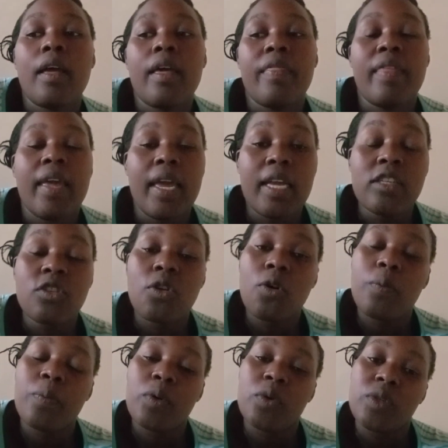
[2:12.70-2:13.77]
The edge
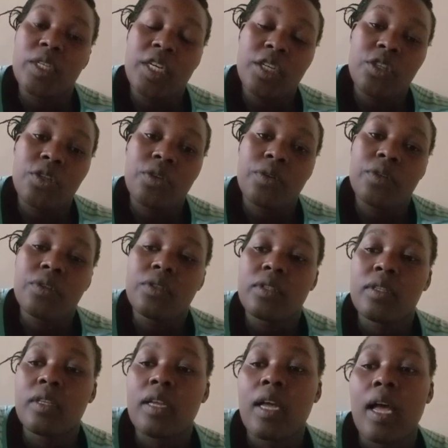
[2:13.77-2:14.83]
computations
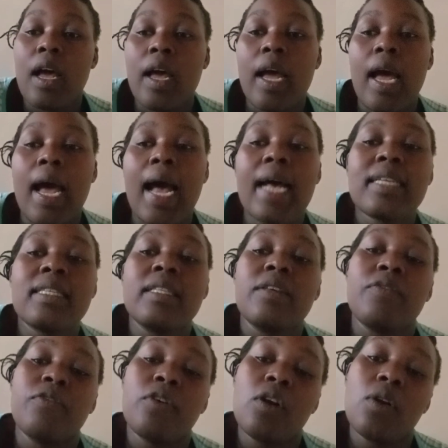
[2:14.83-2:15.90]
has the
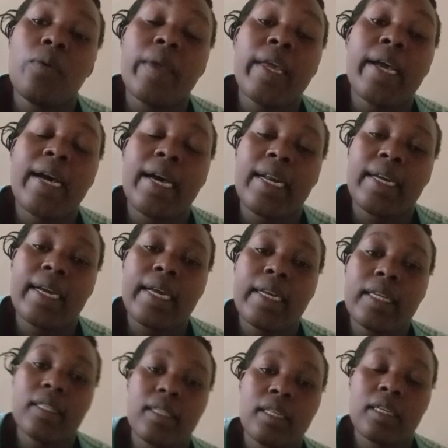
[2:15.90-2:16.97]
following
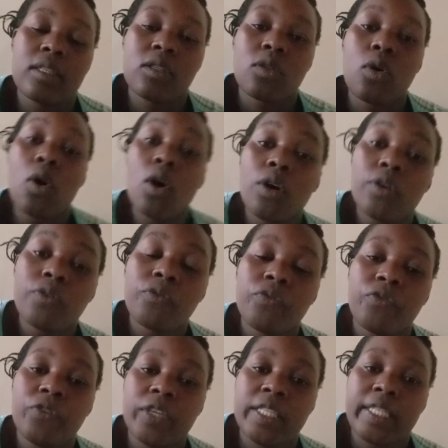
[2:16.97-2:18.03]
characteristics or
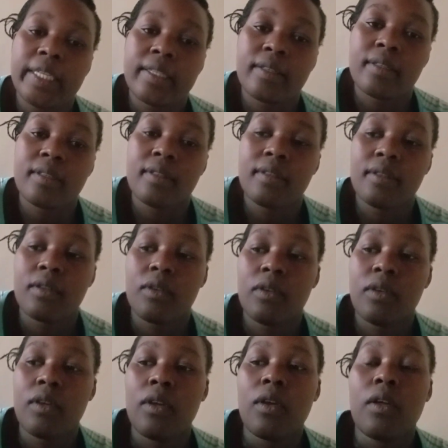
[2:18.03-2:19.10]
features.
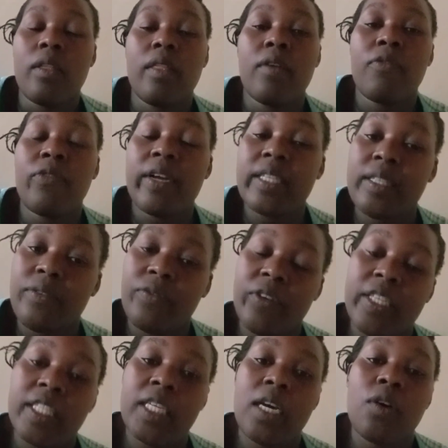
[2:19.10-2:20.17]
The first
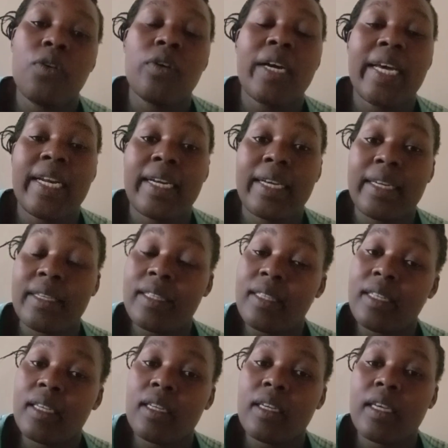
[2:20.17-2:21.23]
feature or
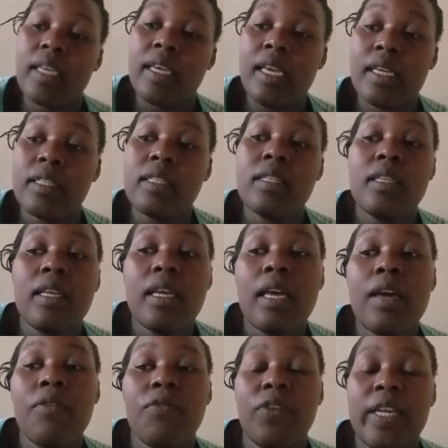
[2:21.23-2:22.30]
characteristic is
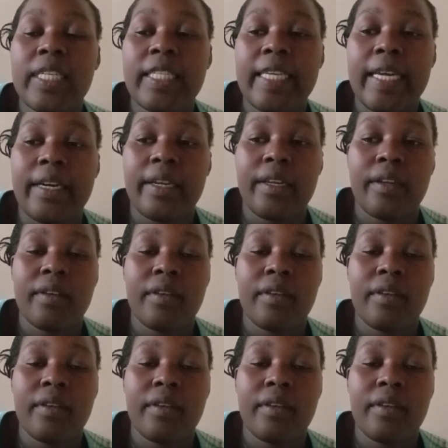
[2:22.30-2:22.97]
filtering,